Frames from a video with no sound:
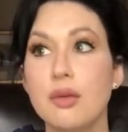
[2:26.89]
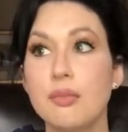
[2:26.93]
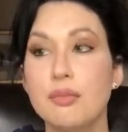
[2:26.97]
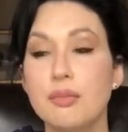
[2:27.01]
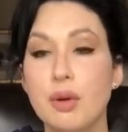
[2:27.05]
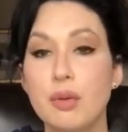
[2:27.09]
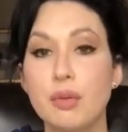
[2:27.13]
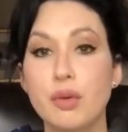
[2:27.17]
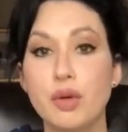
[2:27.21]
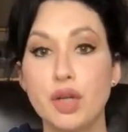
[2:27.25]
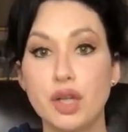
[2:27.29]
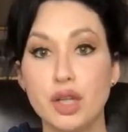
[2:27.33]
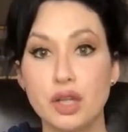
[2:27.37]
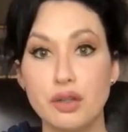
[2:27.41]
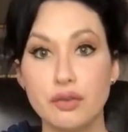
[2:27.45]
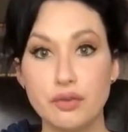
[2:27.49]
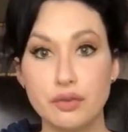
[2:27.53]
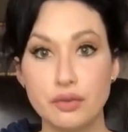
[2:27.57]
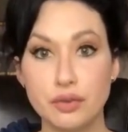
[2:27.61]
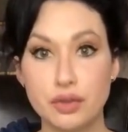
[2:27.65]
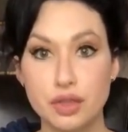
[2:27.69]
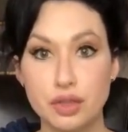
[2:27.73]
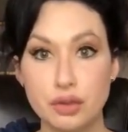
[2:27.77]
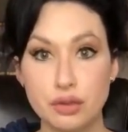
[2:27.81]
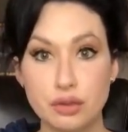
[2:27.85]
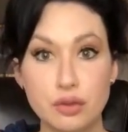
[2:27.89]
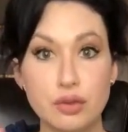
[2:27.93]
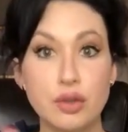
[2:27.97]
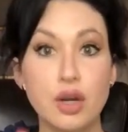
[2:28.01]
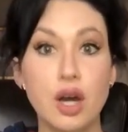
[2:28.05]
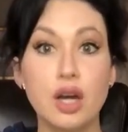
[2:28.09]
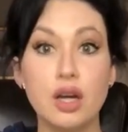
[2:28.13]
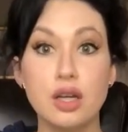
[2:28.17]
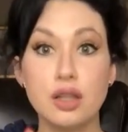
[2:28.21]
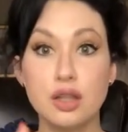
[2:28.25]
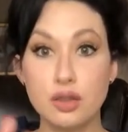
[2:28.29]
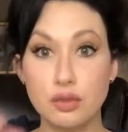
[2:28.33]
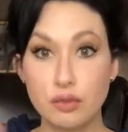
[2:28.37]
but we're going to do
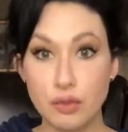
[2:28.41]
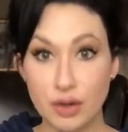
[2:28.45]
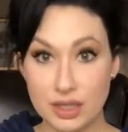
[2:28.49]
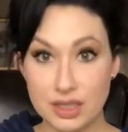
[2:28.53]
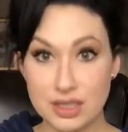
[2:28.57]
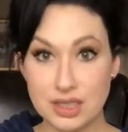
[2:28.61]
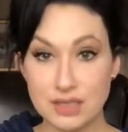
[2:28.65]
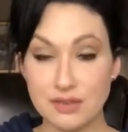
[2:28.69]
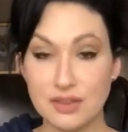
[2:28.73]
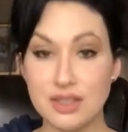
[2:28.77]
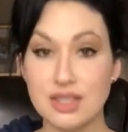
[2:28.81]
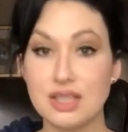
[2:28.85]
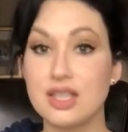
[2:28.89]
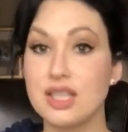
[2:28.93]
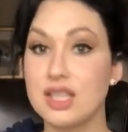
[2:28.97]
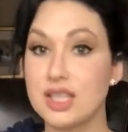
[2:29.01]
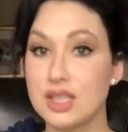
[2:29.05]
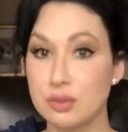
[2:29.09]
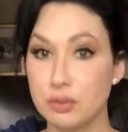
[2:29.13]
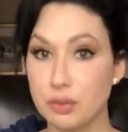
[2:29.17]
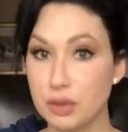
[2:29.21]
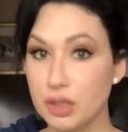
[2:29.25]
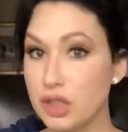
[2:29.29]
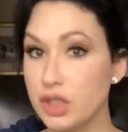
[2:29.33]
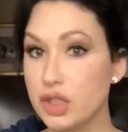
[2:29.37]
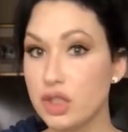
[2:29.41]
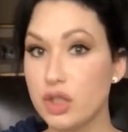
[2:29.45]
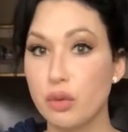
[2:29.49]
the rest of it this week.